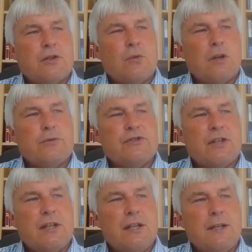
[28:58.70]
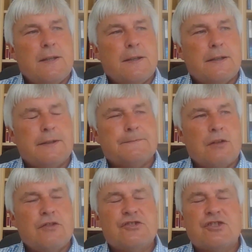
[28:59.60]
So I would say
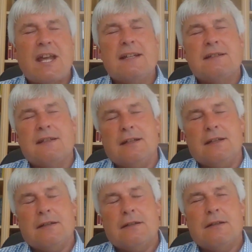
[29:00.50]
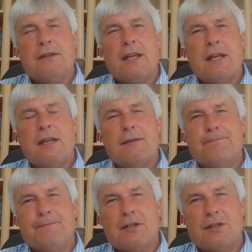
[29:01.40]
understanding
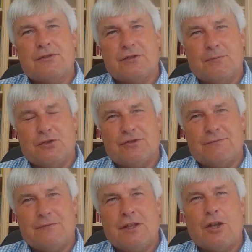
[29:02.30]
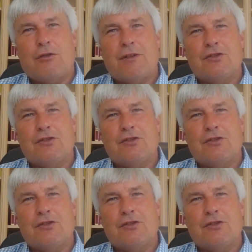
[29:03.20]
their customers, their